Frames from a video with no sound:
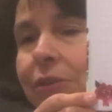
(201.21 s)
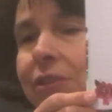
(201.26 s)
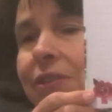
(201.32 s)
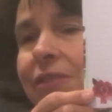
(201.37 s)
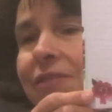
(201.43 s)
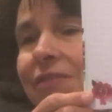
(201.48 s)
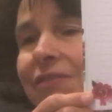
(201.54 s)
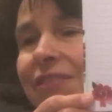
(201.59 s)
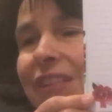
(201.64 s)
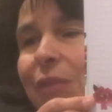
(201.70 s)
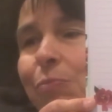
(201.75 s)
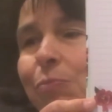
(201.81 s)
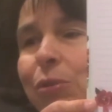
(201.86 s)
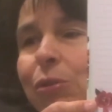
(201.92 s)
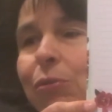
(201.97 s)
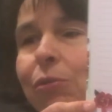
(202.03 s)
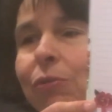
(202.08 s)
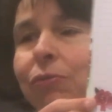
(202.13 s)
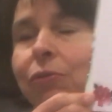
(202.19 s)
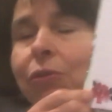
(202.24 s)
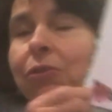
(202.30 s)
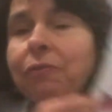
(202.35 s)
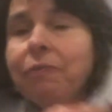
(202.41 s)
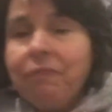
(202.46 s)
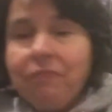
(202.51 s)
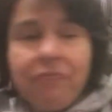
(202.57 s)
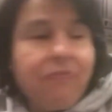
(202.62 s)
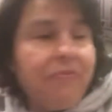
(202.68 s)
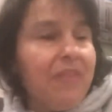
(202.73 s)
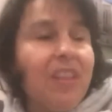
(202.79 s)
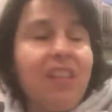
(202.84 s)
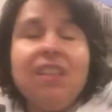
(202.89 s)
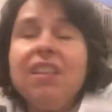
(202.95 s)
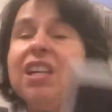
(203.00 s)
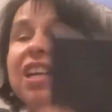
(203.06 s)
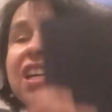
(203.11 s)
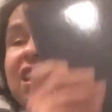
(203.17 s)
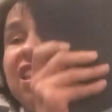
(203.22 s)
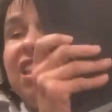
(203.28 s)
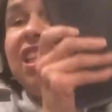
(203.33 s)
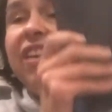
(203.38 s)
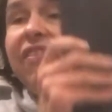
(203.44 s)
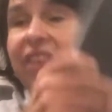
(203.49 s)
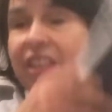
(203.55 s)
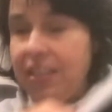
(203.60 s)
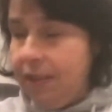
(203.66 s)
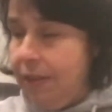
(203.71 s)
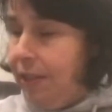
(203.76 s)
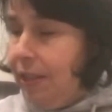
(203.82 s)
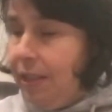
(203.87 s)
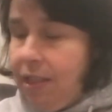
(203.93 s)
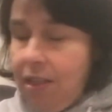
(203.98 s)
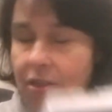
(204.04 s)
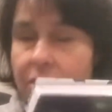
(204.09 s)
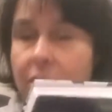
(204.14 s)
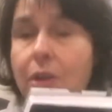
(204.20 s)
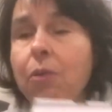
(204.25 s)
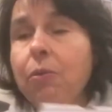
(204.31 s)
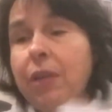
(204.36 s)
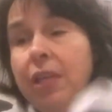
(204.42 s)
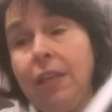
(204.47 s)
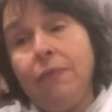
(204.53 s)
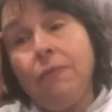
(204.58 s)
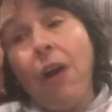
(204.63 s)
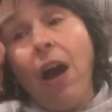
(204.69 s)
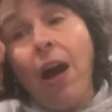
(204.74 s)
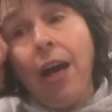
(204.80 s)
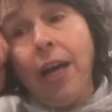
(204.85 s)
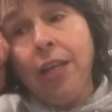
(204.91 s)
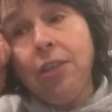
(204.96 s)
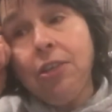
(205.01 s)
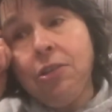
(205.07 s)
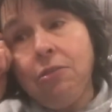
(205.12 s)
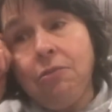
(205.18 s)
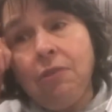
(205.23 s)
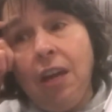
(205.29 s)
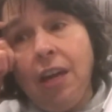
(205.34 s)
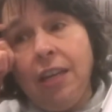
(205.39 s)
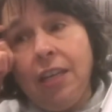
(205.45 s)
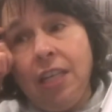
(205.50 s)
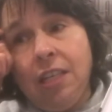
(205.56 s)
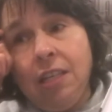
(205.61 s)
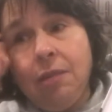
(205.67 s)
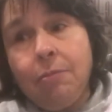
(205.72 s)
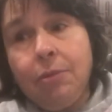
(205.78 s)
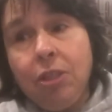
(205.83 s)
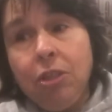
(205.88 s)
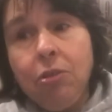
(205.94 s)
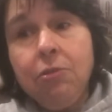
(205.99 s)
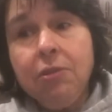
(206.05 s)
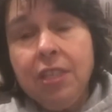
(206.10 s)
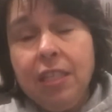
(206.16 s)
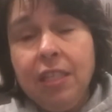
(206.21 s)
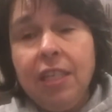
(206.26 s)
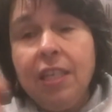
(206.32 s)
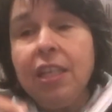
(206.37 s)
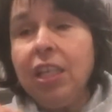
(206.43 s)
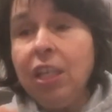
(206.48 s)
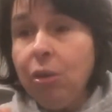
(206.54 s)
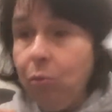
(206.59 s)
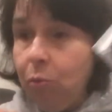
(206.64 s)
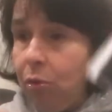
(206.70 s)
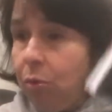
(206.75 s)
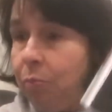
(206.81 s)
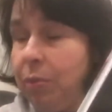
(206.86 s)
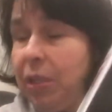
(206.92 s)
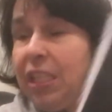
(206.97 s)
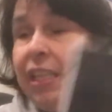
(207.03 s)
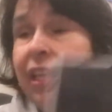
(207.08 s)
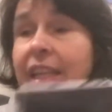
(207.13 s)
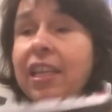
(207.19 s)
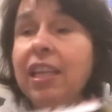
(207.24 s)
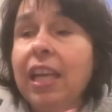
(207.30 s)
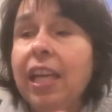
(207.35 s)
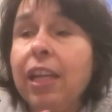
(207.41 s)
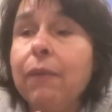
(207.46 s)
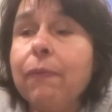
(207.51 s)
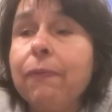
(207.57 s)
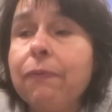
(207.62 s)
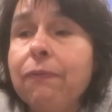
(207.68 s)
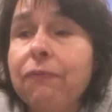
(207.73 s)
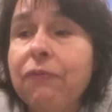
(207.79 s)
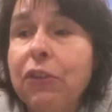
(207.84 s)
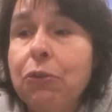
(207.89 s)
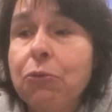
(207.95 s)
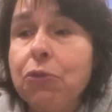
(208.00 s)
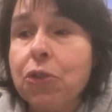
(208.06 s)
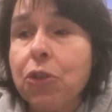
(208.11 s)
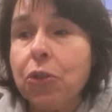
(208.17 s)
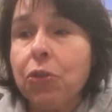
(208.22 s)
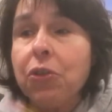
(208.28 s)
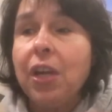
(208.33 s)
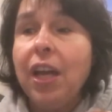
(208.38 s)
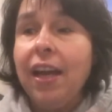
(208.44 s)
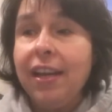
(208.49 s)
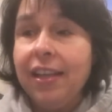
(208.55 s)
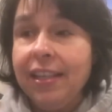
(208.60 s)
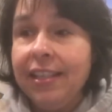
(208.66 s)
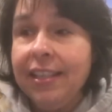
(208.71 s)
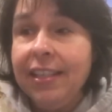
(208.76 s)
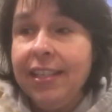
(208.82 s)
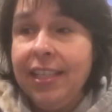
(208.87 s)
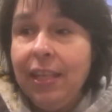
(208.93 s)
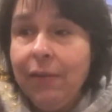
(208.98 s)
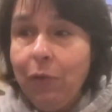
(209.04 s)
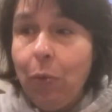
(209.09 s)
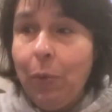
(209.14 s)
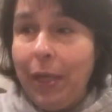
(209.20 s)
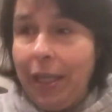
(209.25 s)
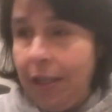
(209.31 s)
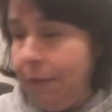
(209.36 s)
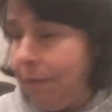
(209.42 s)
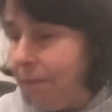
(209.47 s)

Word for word: Isn't that beautiful? Love it. So if I do not end up using it, it will be in a future giveaway.